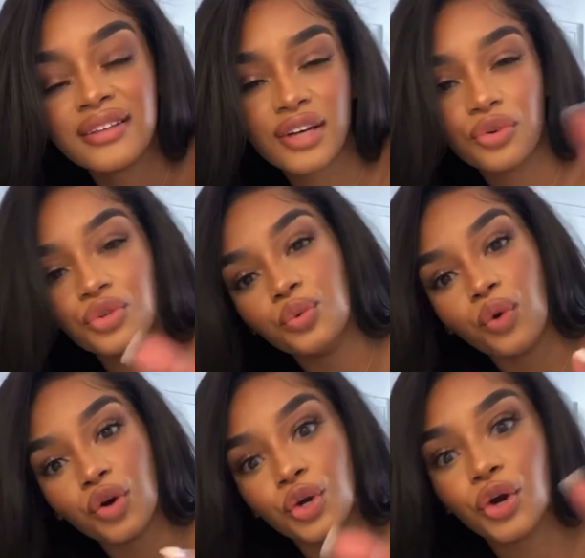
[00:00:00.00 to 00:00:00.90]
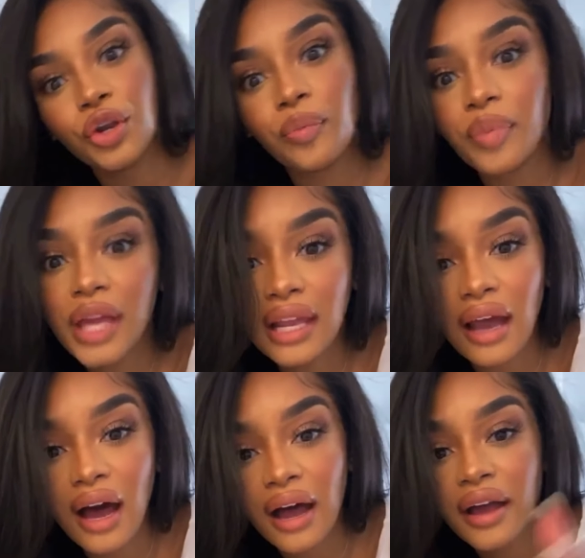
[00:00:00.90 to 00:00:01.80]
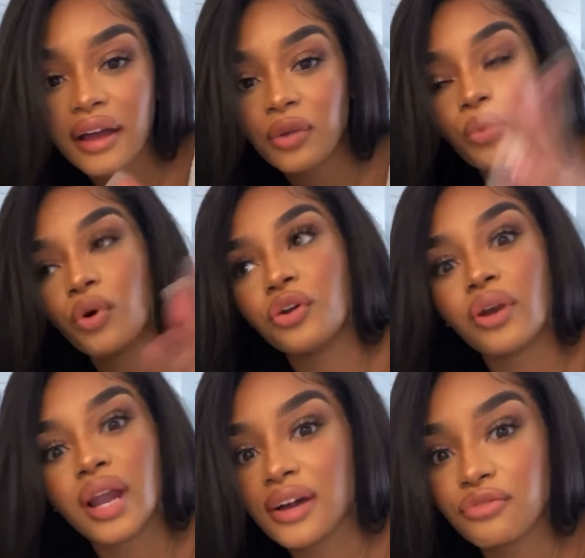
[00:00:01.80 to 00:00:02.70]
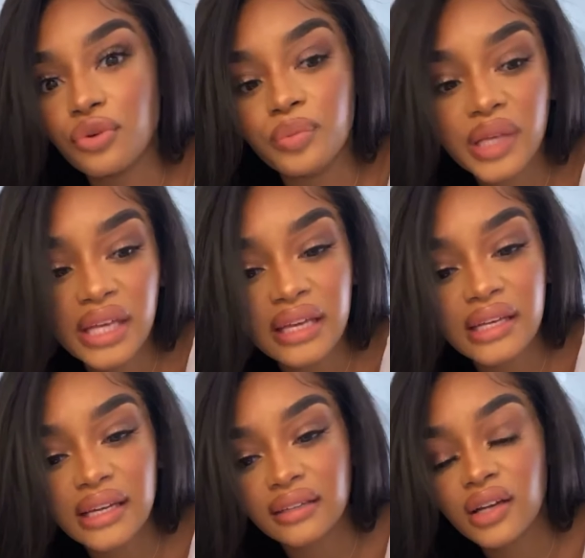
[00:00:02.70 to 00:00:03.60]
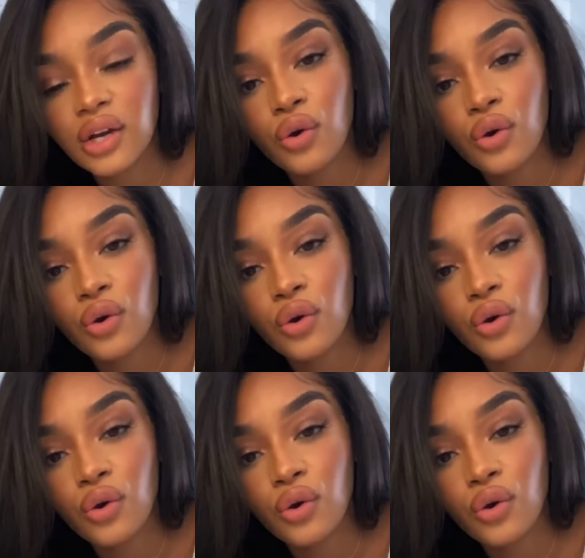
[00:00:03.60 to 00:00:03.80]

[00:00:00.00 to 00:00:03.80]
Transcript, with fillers: tell you what you're gonna be like and what your life will be and